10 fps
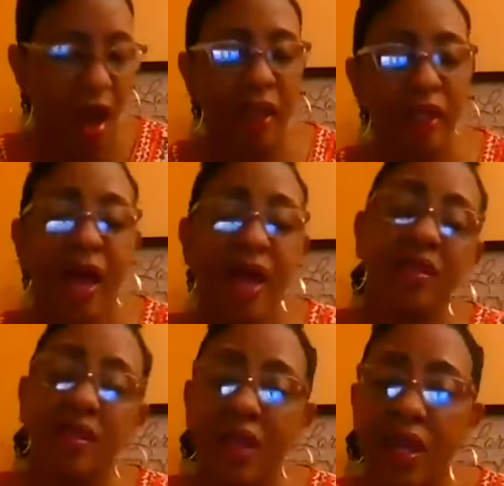I like
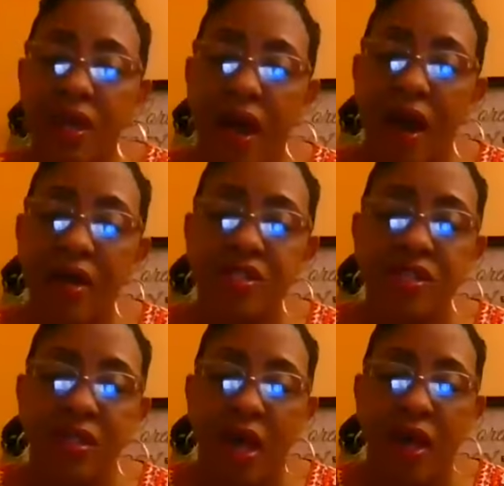to thank God
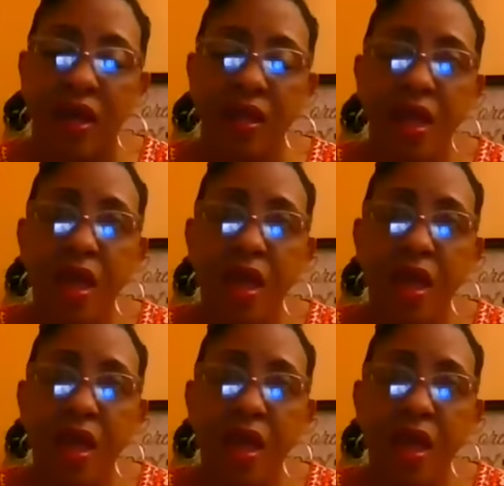tonight.